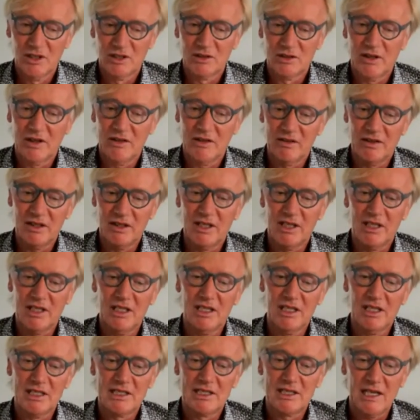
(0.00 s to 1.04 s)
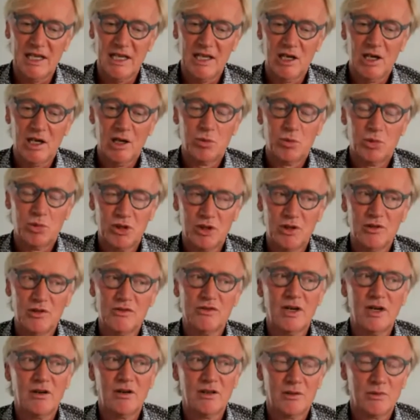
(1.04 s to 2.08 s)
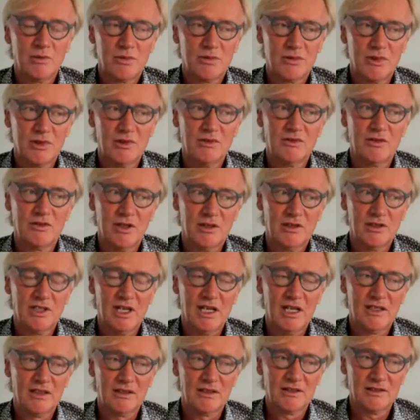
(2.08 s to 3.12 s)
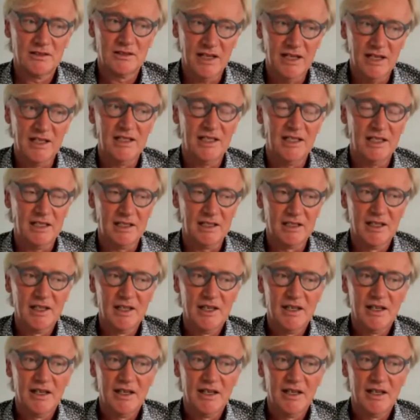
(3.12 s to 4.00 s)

So I think here it's a profound understanding